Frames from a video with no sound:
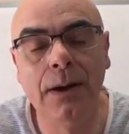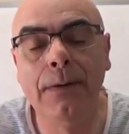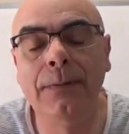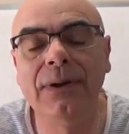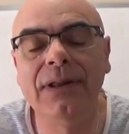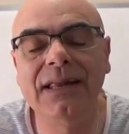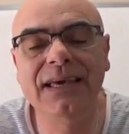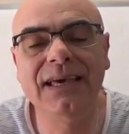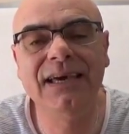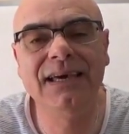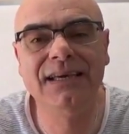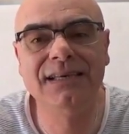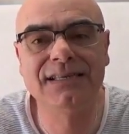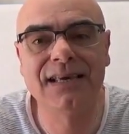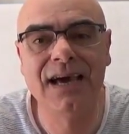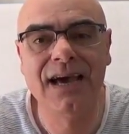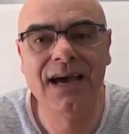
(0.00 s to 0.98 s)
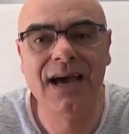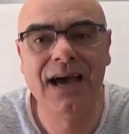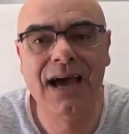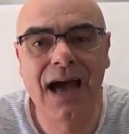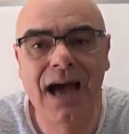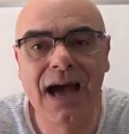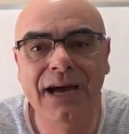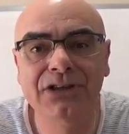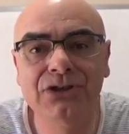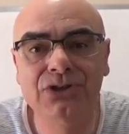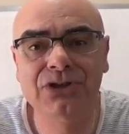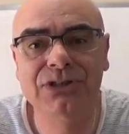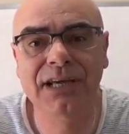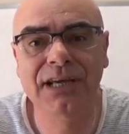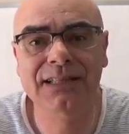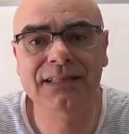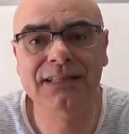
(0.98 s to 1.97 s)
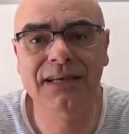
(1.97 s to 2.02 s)
Please
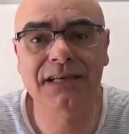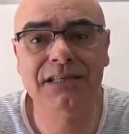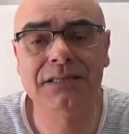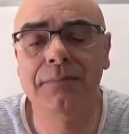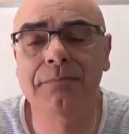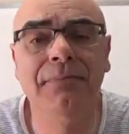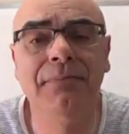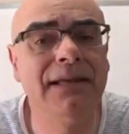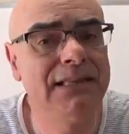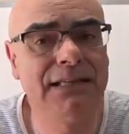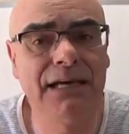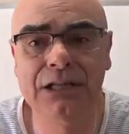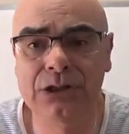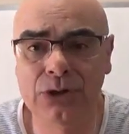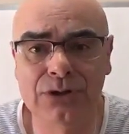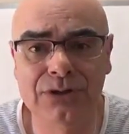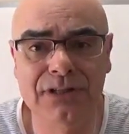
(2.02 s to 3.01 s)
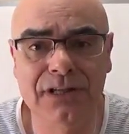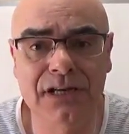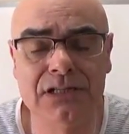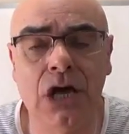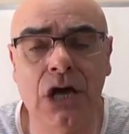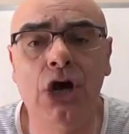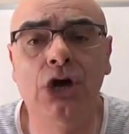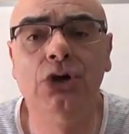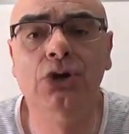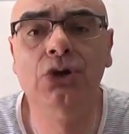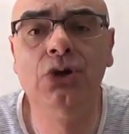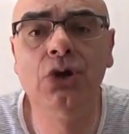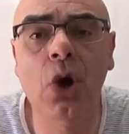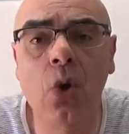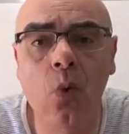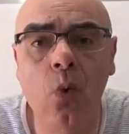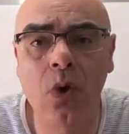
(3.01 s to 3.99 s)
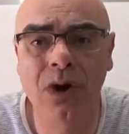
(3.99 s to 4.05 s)
understand this, meditate on this.
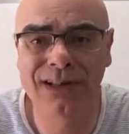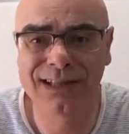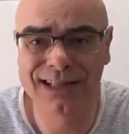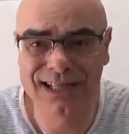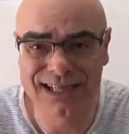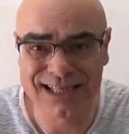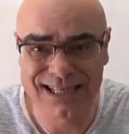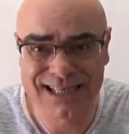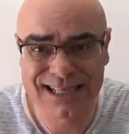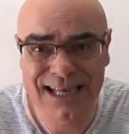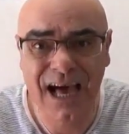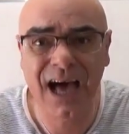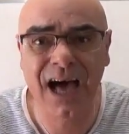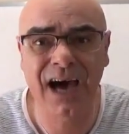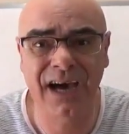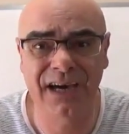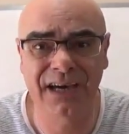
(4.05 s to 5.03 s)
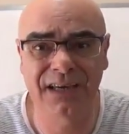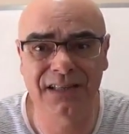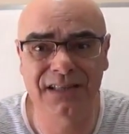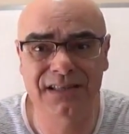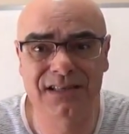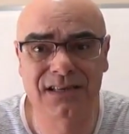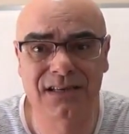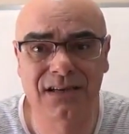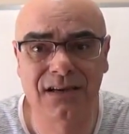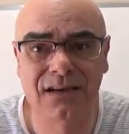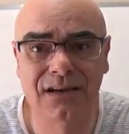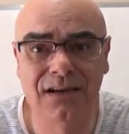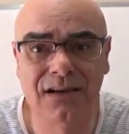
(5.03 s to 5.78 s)
No one decides